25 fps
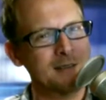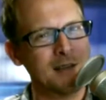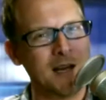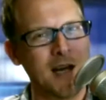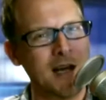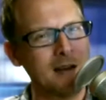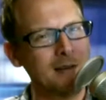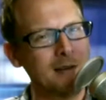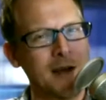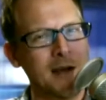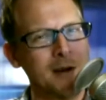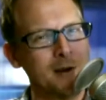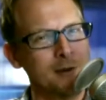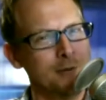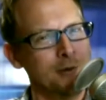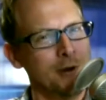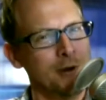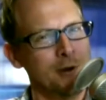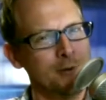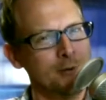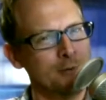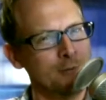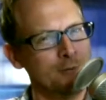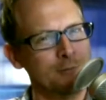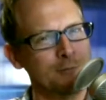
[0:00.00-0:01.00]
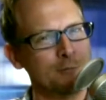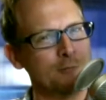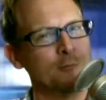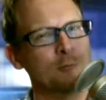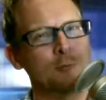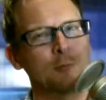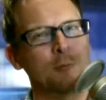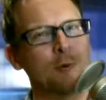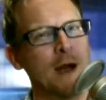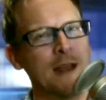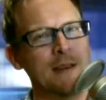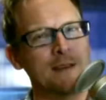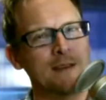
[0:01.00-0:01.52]
I, I don't know
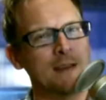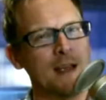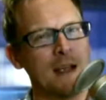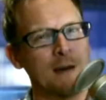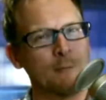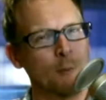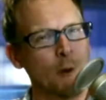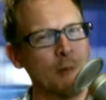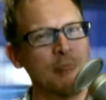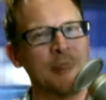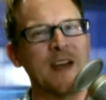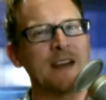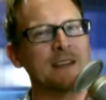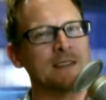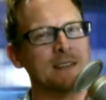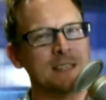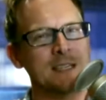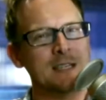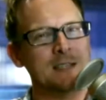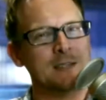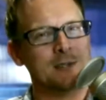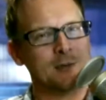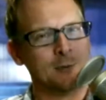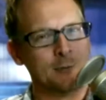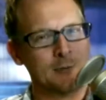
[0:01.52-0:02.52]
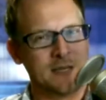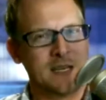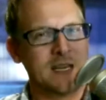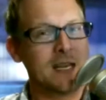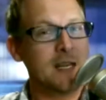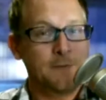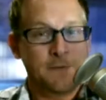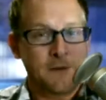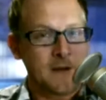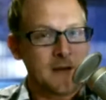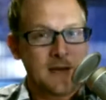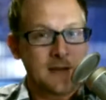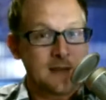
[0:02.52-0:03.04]
what what that did to me,
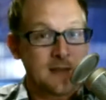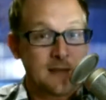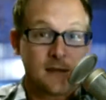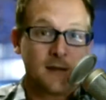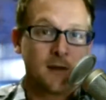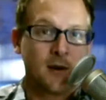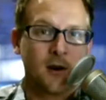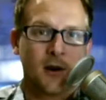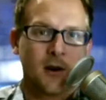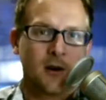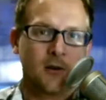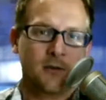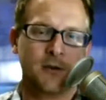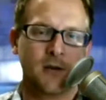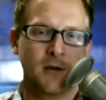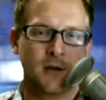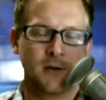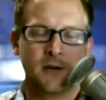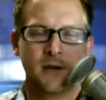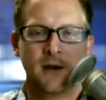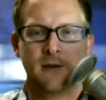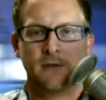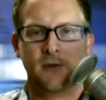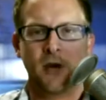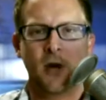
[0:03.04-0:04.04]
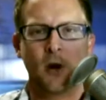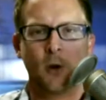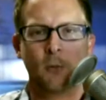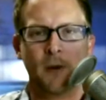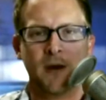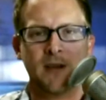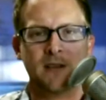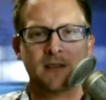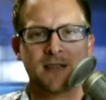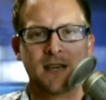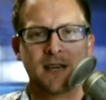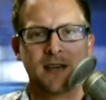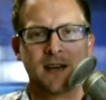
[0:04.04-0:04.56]
if anything at all. You know, you never know.
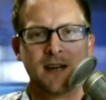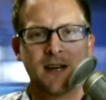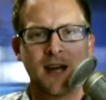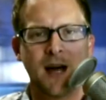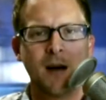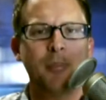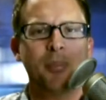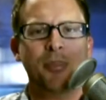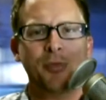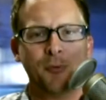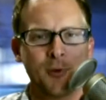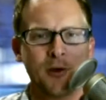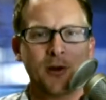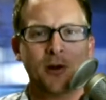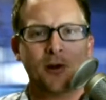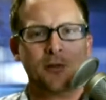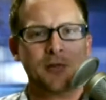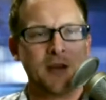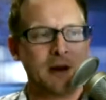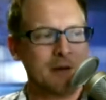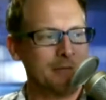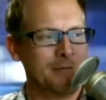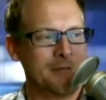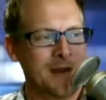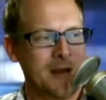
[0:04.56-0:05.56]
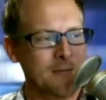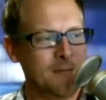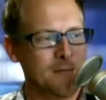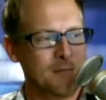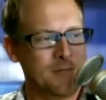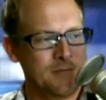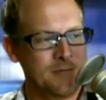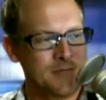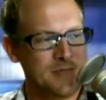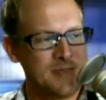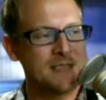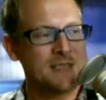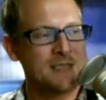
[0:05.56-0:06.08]
But it's like I'm thrilled that that
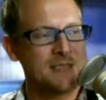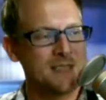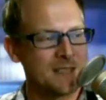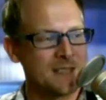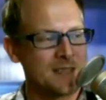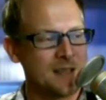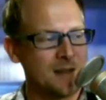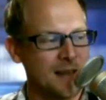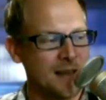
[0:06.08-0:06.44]
this is the